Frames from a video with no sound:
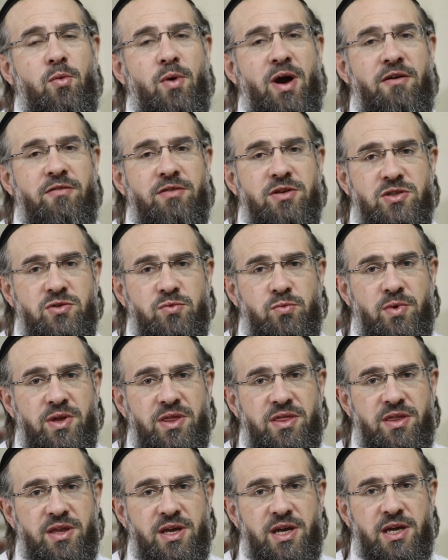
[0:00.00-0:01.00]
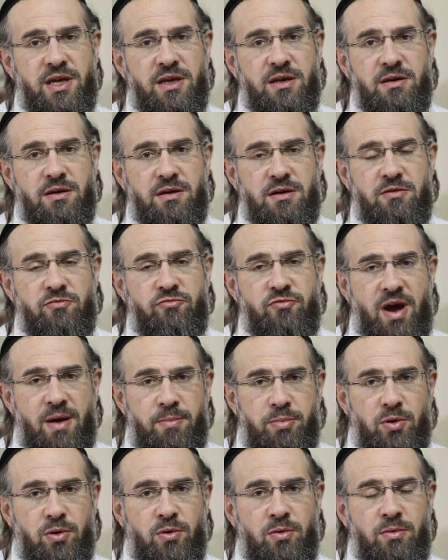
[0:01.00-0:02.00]
Whereas with the
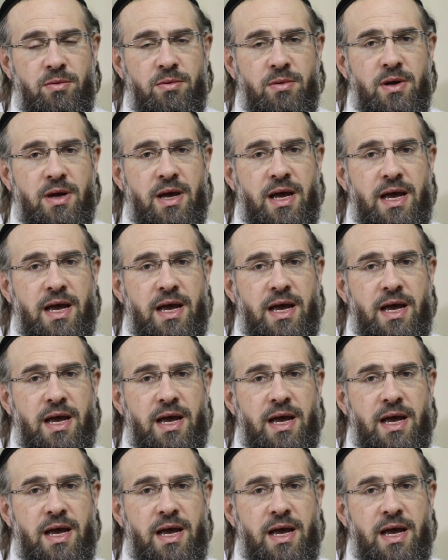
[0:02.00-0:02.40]
Rebel,